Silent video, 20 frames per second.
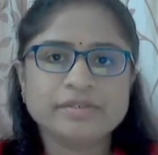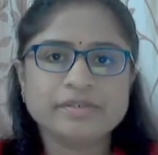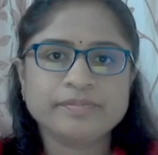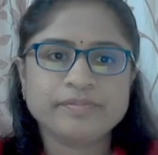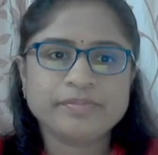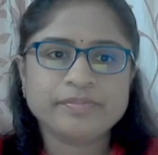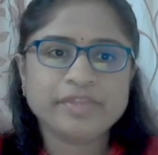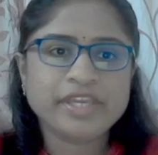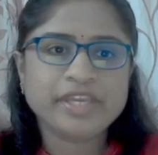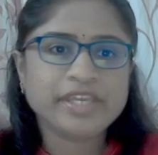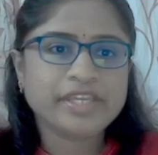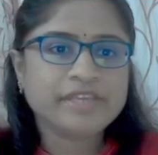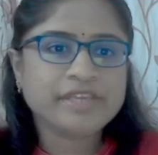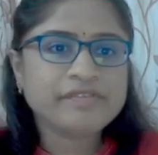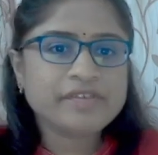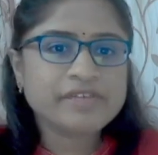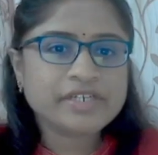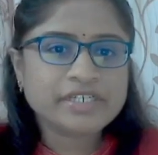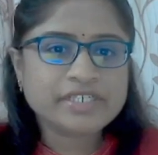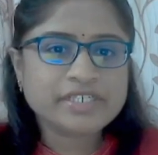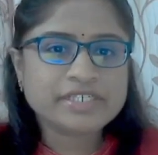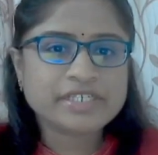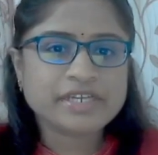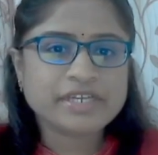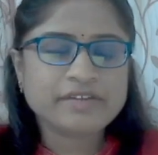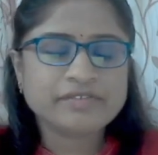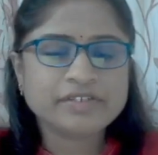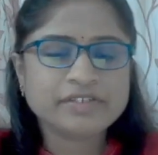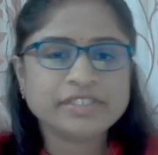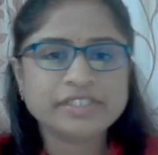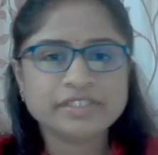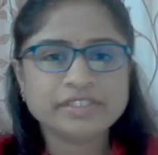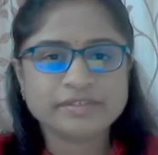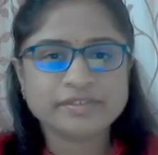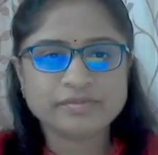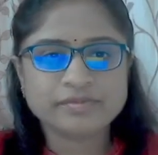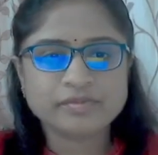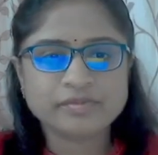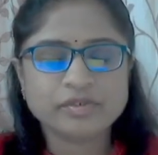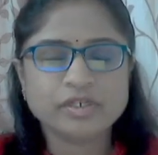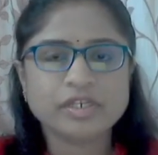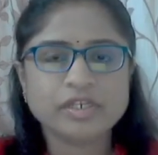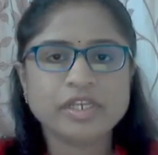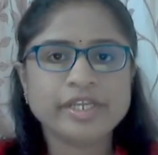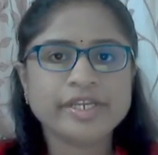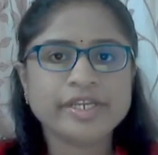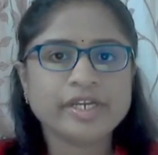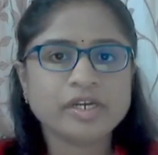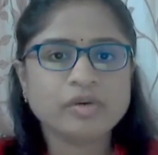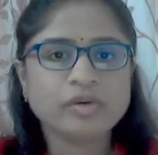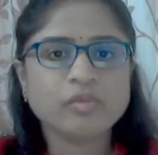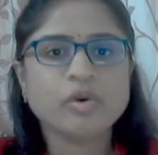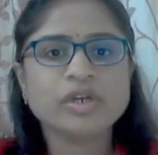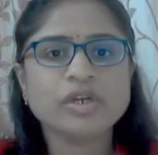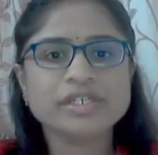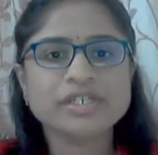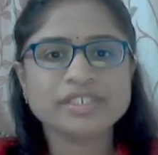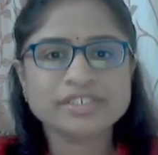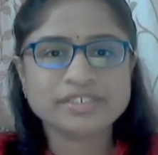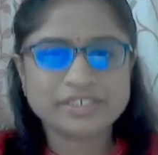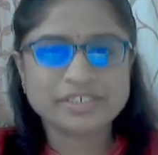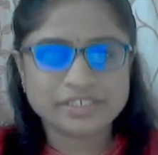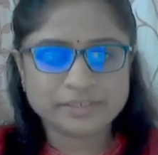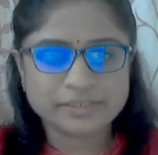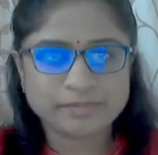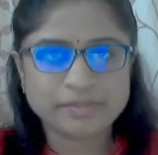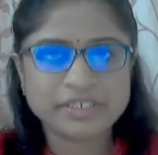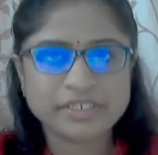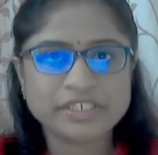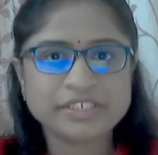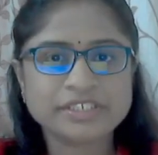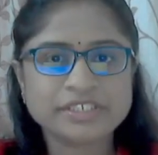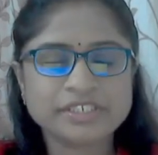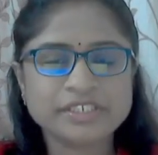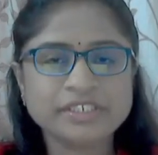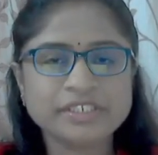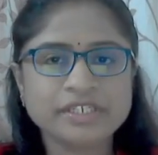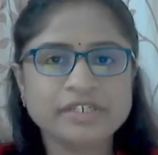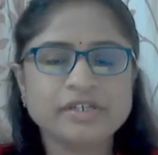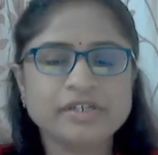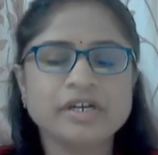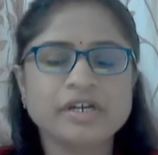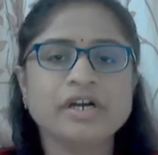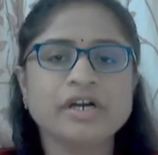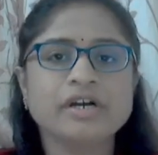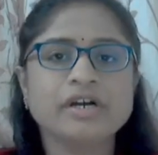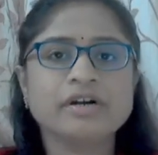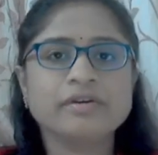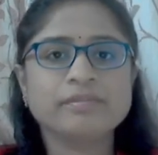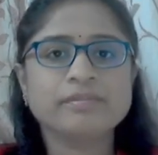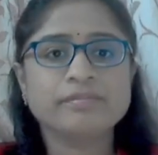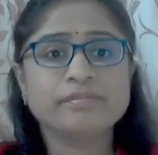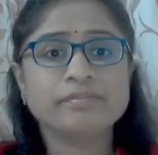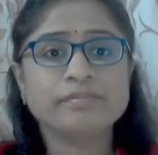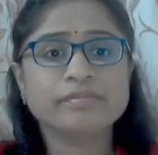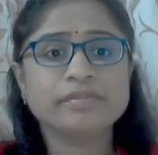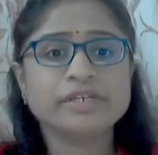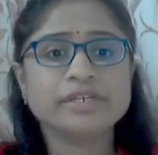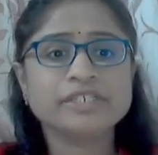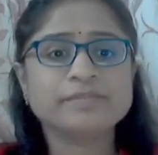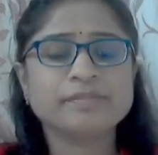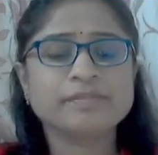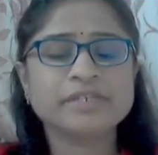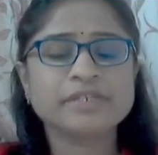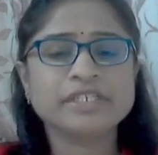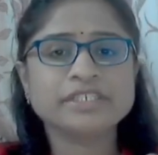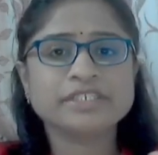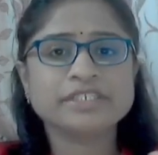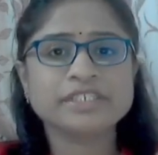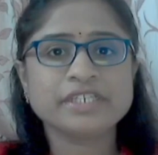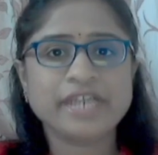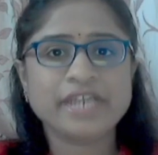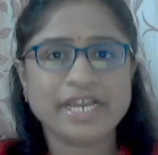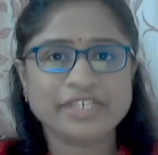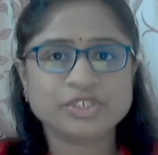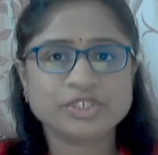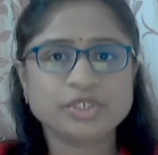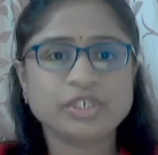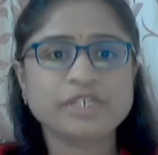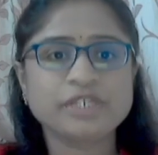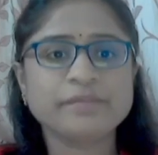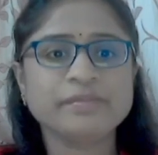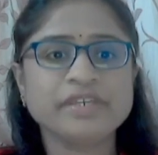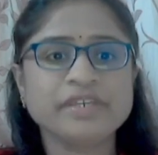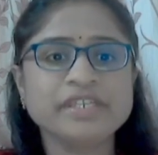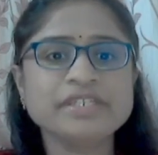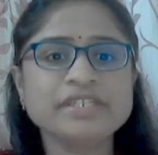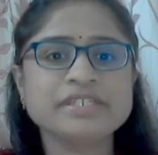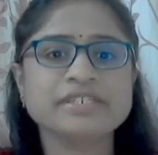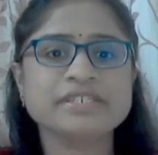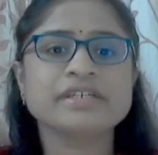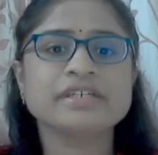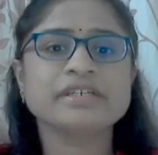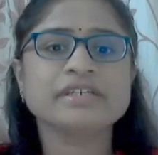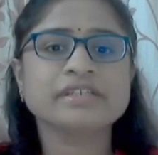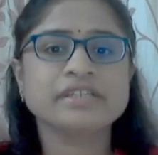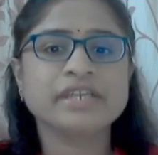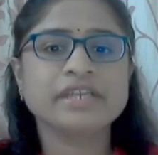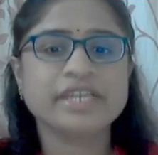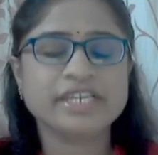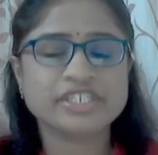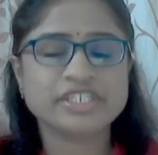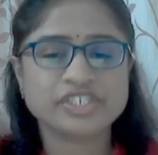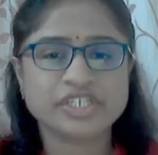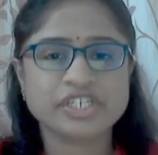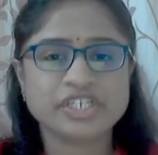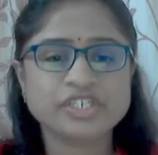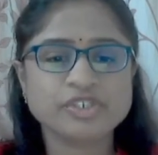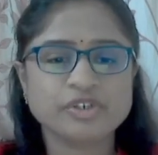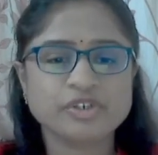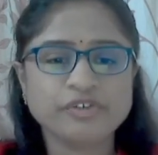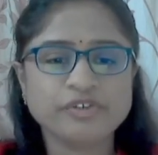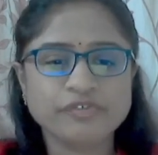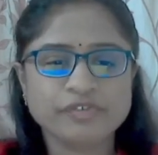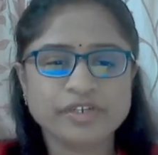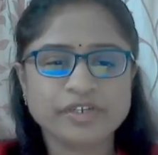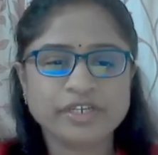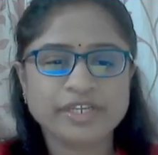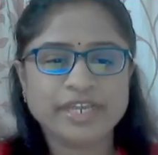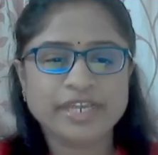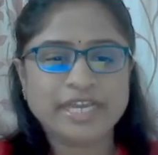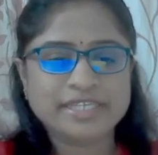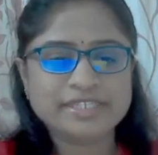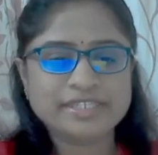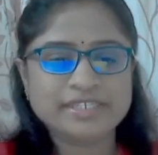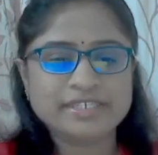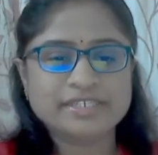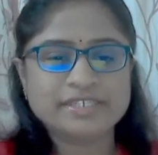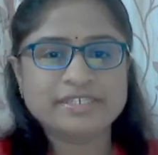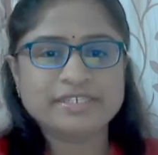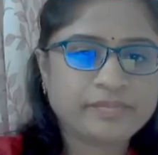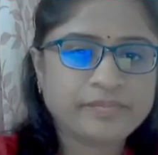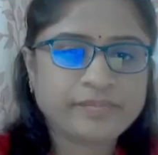They even discovered what is respiration. Respiration actually means the exchange of gases.